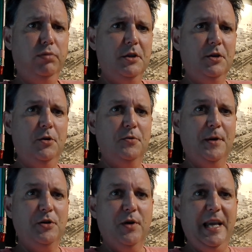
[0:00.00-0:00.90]

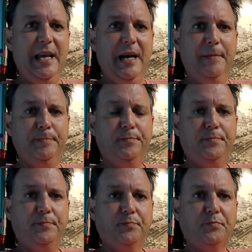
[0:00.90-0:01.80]
to Ia,
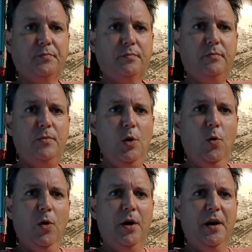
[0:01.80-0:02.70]

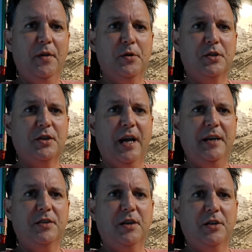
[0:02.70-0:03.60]
or another
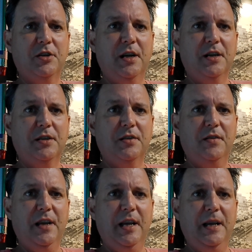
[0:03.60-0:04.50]
site such as
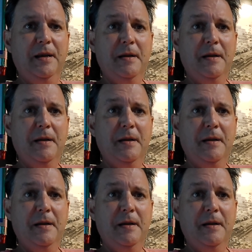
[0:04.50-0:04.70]
the